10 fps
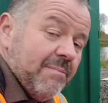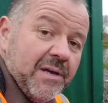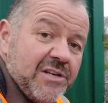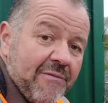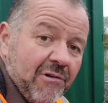
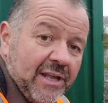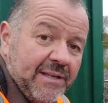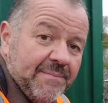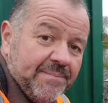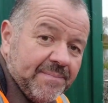But
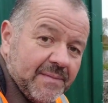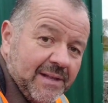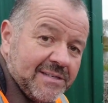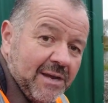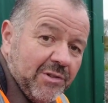generally,
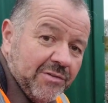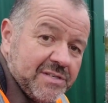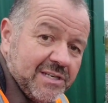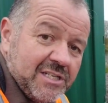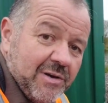like I say, with all
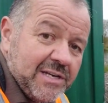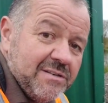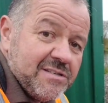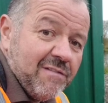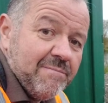these
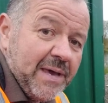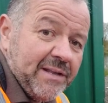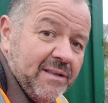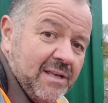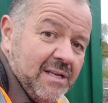situations, it's often
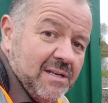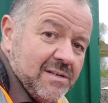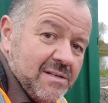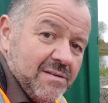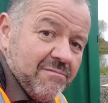better
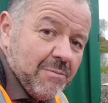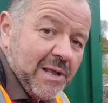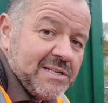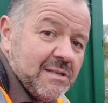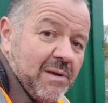
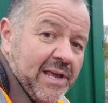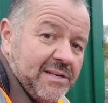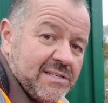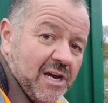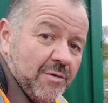replace the
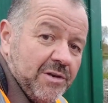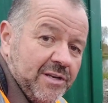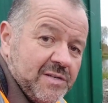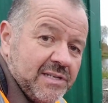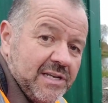blade, start with a
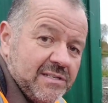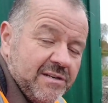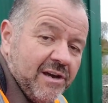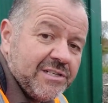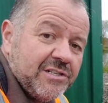new season,
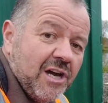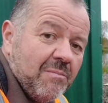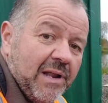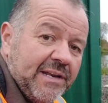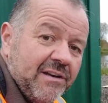nice
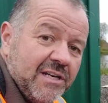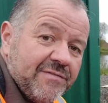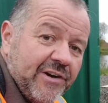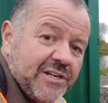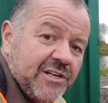sharp blade, nice
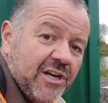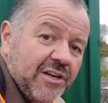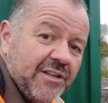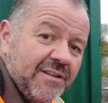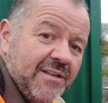fresh
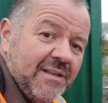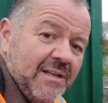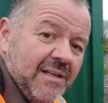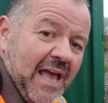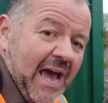cut.
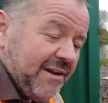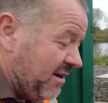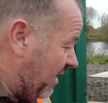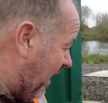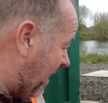And